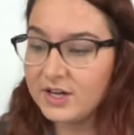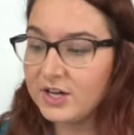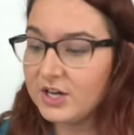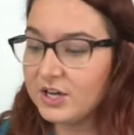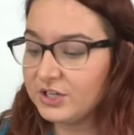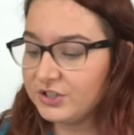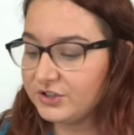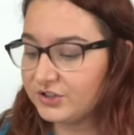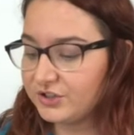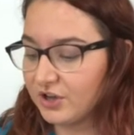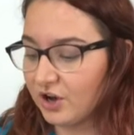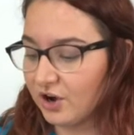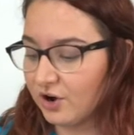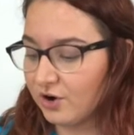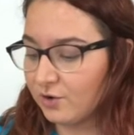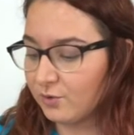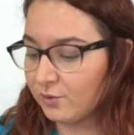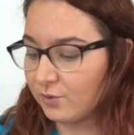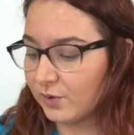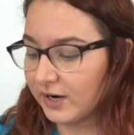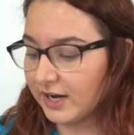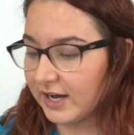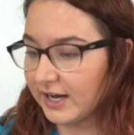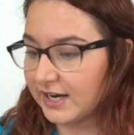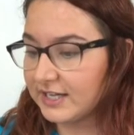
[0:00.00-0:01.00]
So
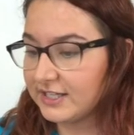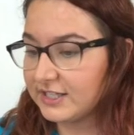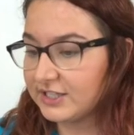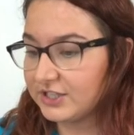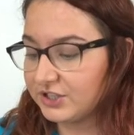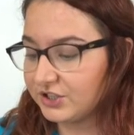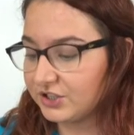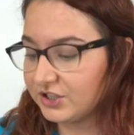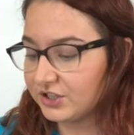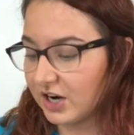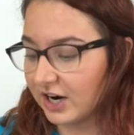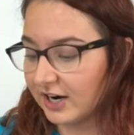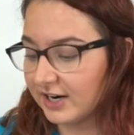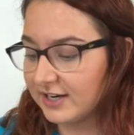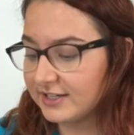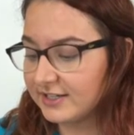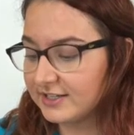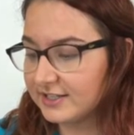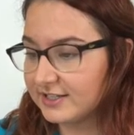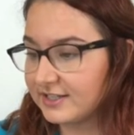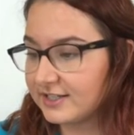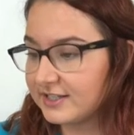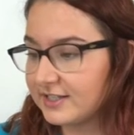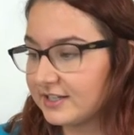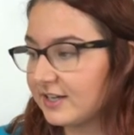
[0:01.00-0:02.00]
we're going to
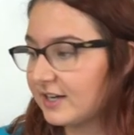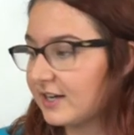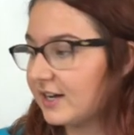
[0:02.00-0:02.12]
start